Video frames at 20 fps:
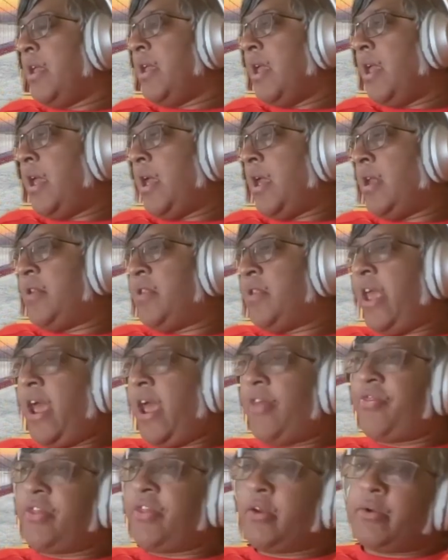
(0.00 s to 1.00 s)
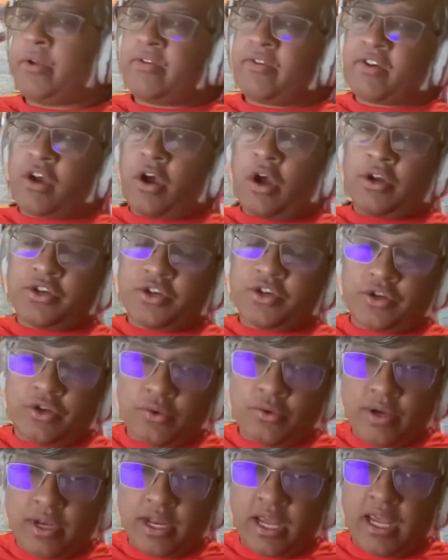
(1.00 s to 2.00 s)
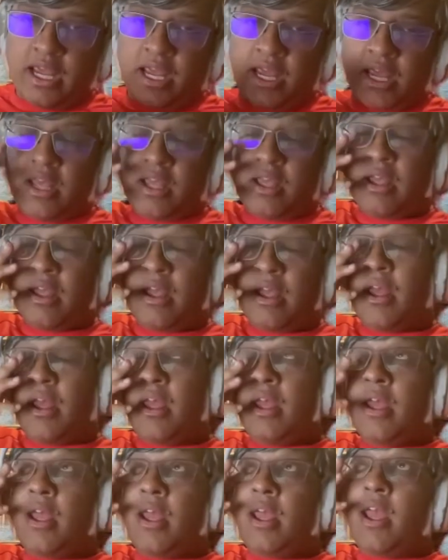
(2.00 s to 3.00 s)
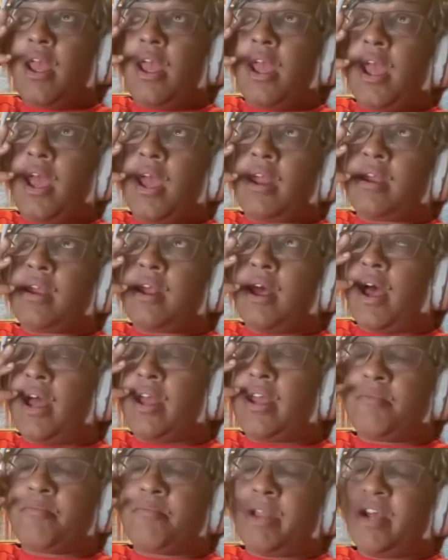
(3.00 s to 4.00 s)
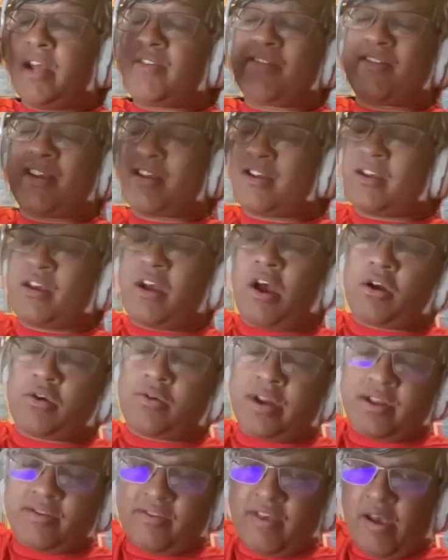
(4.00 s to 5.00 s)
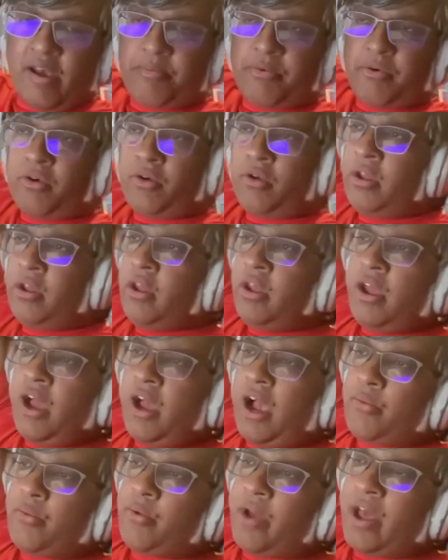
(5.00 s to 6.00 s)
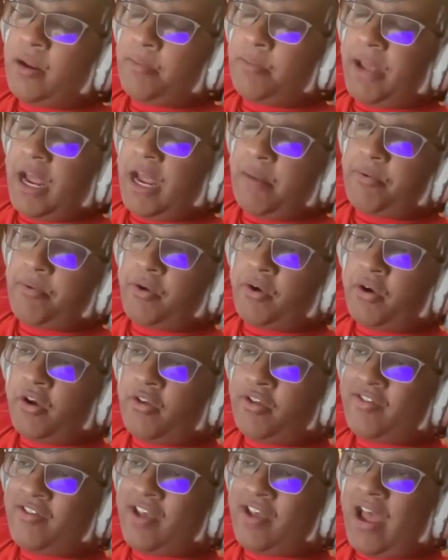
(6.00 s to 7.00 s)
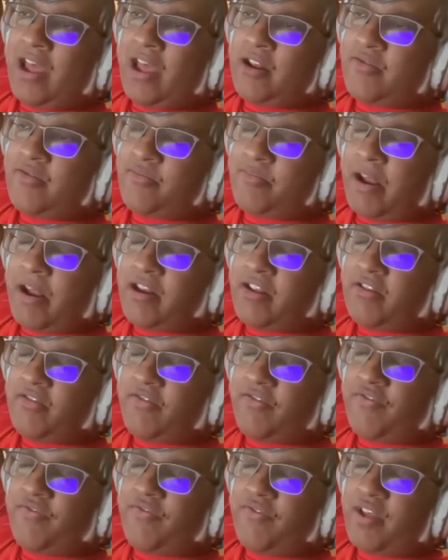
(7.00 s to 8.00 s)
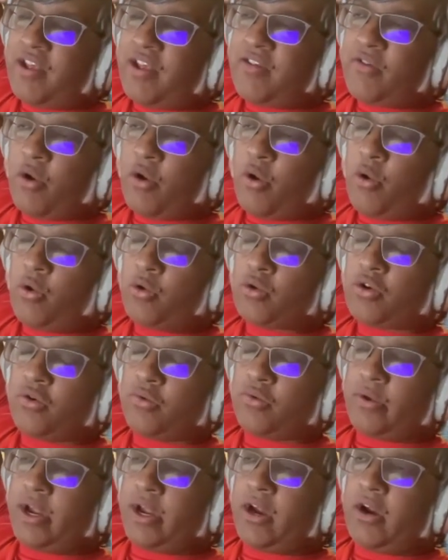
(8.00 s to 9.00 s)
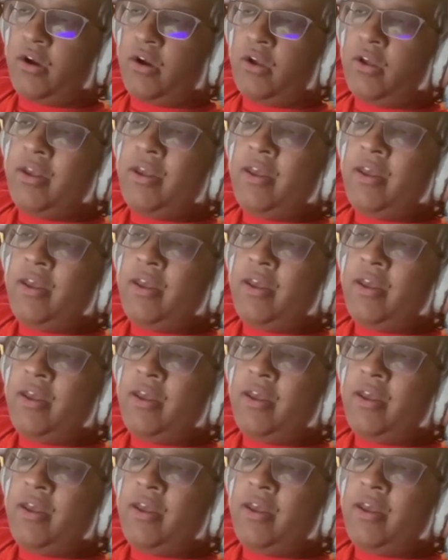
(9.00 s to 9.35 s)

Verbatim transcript: and they had theories of continuity, and in places like concrete example, I read a paper. This guy had spent his whole career